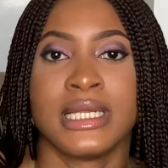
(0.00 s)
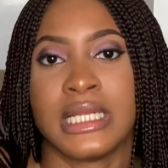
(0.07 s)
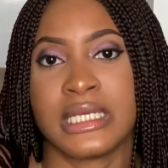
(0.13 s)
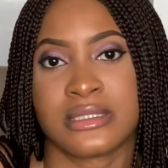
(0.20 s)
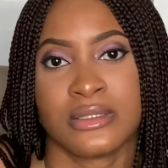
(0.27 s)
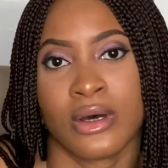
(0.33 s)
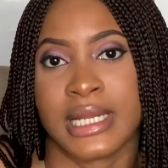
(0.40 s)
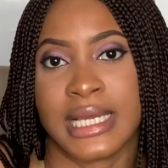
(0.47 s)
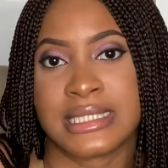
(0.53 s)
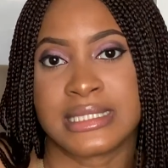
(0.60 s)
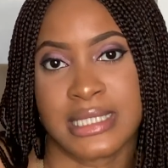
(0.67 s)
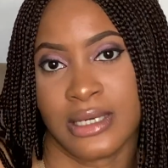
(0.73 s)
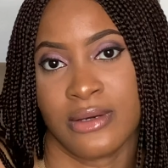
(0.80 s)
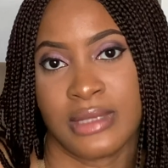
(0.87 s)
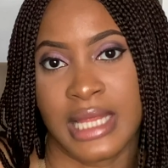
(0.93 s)
is not a
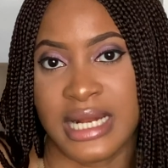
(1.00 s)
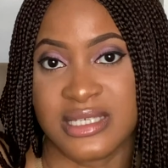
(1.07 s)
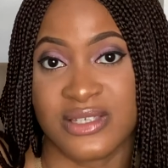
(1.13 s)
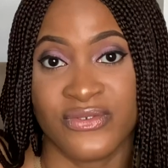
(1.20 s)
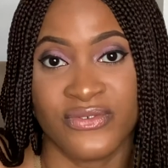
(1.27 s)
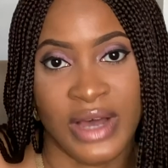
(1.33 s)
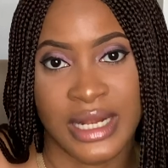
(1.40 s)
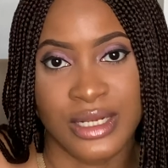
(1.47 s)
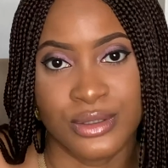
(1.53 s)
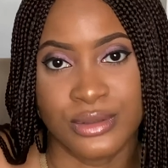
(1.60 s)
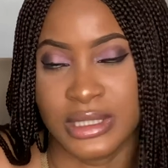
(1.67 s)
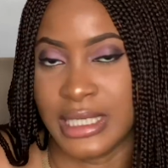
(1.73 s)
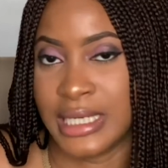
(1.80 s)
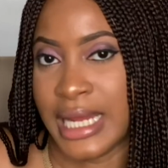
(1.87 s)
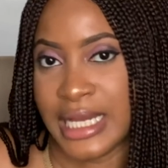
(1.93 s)
skill that is valued
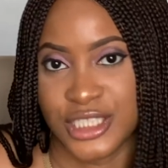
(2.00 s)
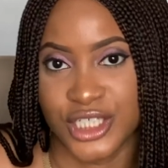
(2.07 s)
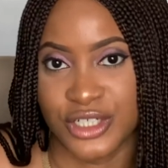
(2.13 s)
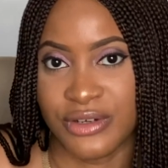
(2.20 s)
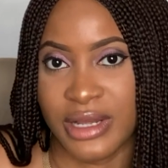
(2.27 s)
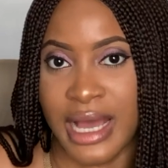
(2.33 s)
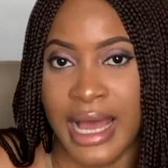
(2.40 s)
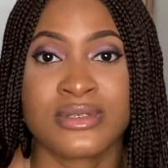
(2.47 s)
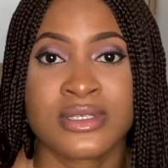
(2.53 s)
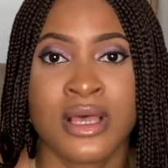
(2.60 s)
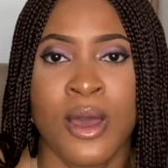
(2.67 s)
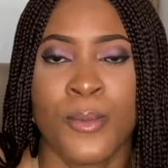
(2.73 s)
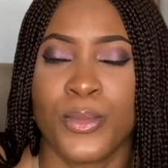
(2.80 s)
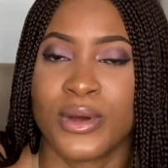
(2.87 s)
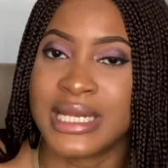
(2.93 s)
in Nigeria,
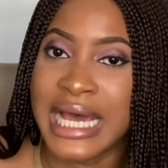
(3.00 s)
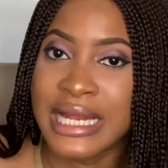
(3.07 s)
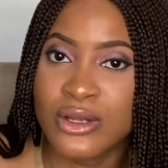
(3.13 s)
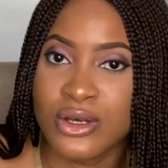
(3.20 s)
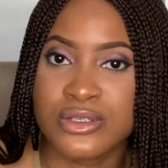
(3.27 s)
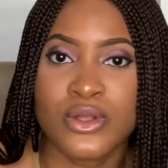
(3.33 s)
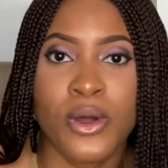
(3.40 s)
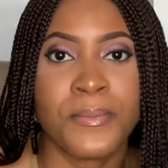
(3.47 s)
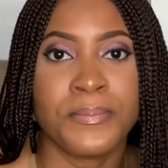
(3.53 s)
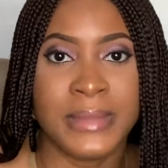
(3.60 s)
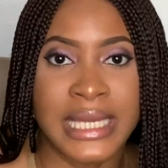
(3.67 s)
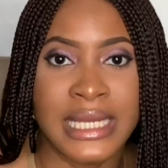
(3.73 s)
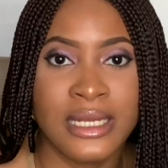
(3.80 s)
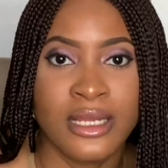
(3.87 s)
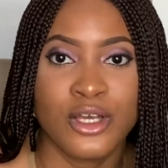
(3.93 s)
but that does not
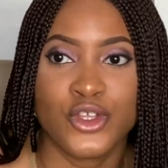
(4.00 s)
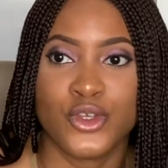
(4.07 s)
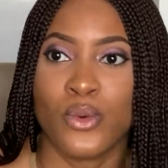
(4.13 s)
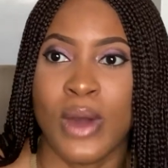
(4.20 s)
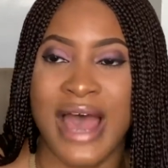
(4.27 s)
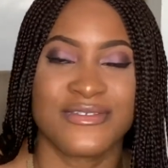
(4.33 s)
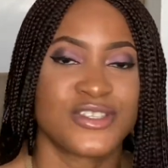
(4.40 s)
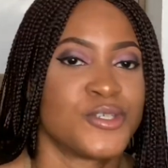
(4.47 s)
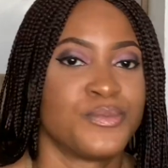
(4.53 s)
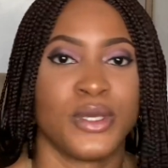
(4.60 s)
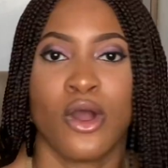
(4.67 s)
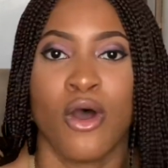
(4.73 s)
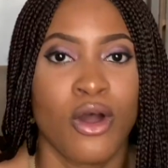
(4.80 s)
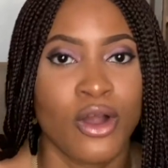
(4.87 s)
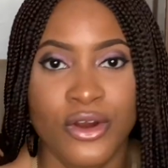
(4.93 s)
mean you have to be
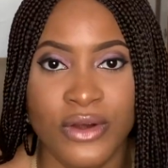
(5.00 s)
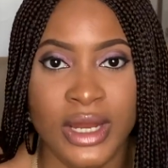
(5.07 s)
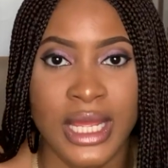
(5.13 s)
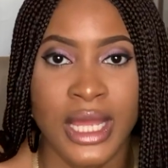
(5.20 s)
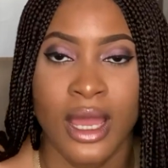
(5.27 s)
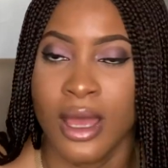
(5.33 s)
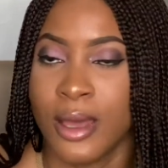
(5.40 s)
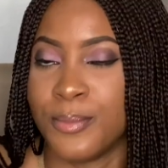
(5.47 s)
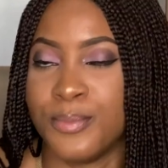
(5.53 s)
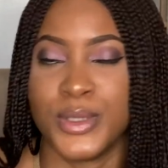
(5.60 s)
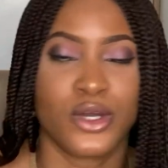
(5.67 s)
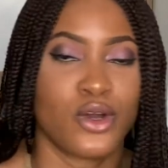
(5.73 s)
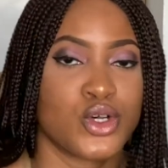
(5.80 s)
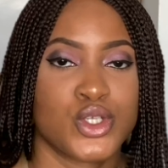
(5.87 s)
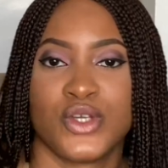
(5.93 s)
hungry
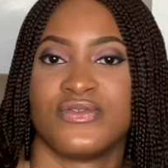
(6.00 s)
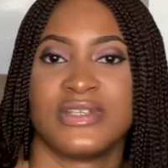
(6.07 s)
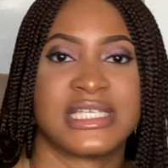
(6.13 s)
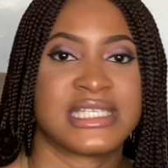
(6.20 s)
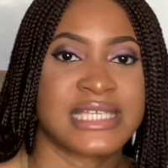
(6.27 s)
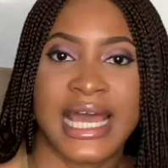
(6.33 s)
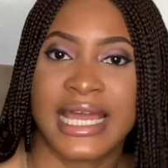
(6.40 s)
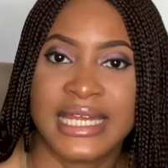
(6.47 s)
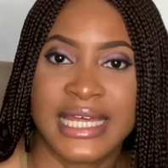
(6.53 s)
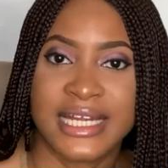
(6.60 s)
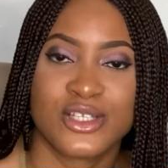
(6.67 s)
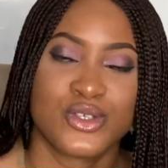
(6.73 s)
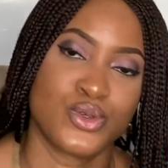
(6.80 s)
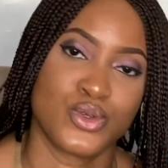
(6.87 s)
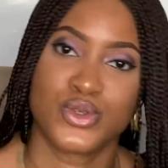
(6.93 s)
because you've
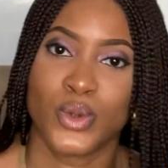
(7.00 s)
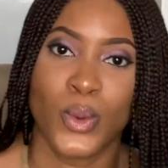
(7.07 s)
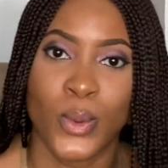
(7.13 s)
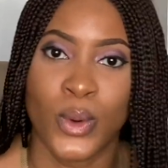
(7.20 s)
decided to sew.